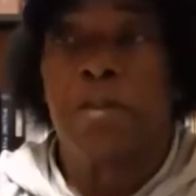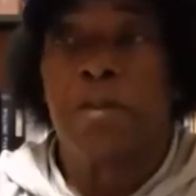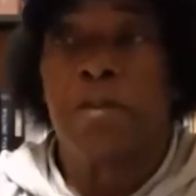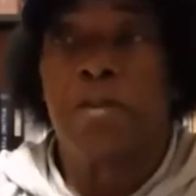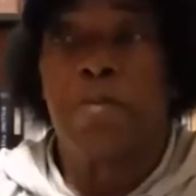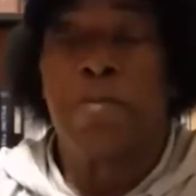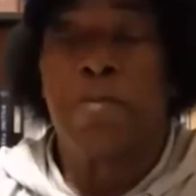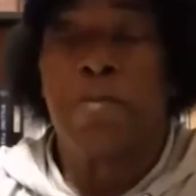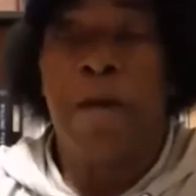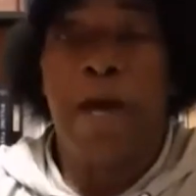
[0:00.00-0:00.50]

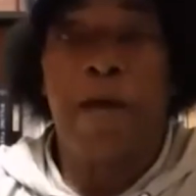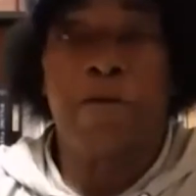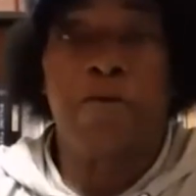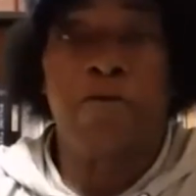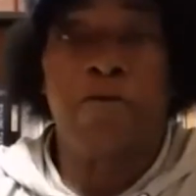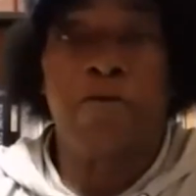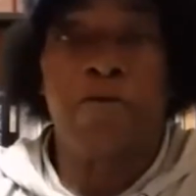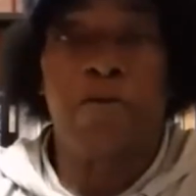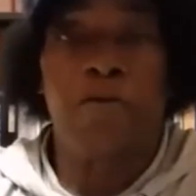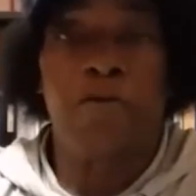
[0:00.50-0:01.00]
the
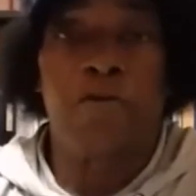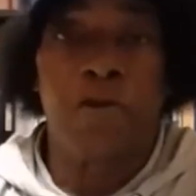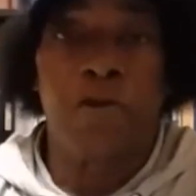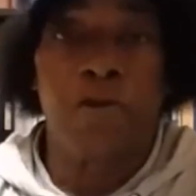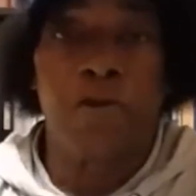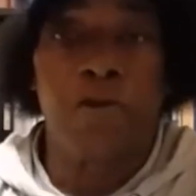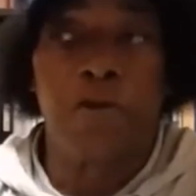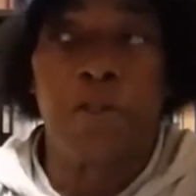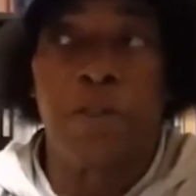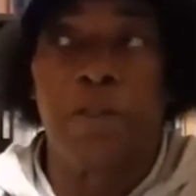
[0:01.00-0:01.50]
matters
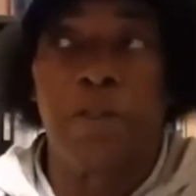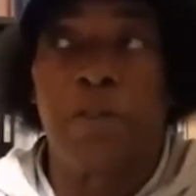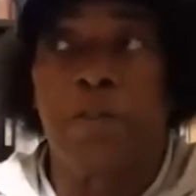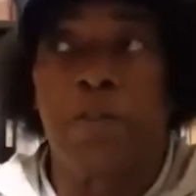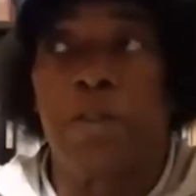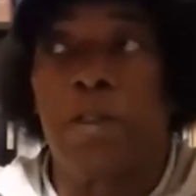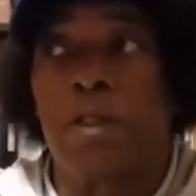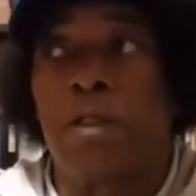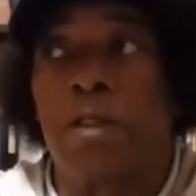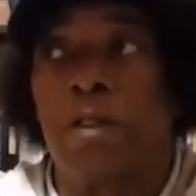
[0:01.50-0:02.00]
concerning
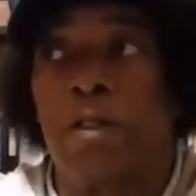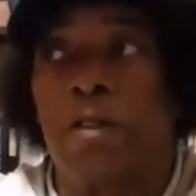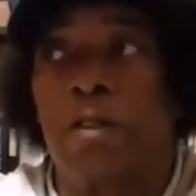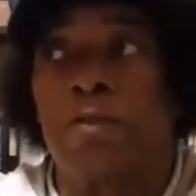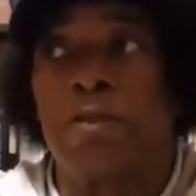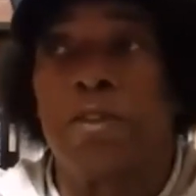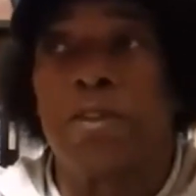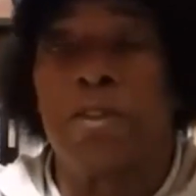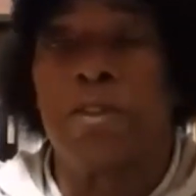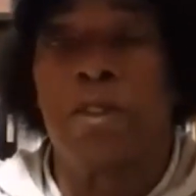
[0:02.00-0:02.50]

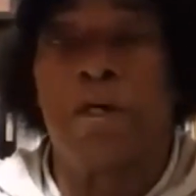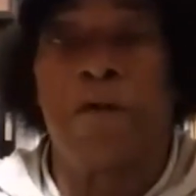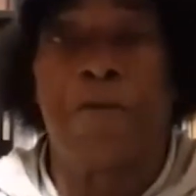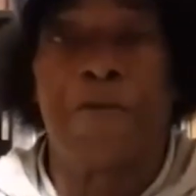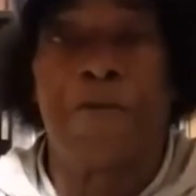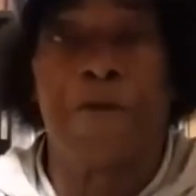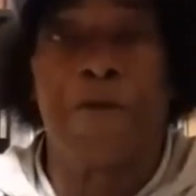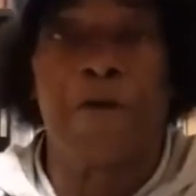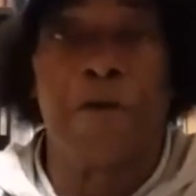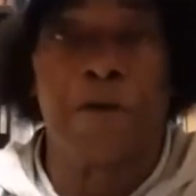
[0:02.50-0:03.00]

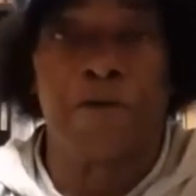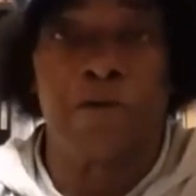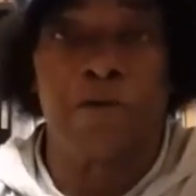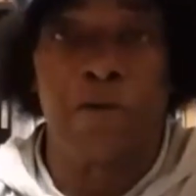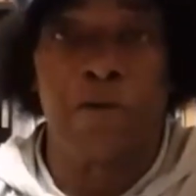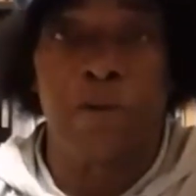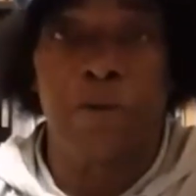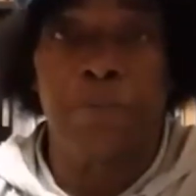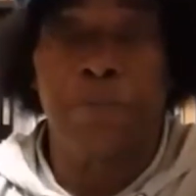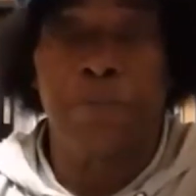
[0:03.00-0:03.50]

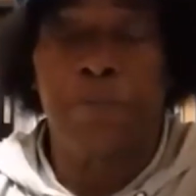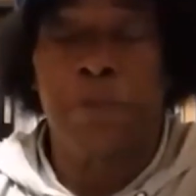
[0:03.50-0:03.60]
authority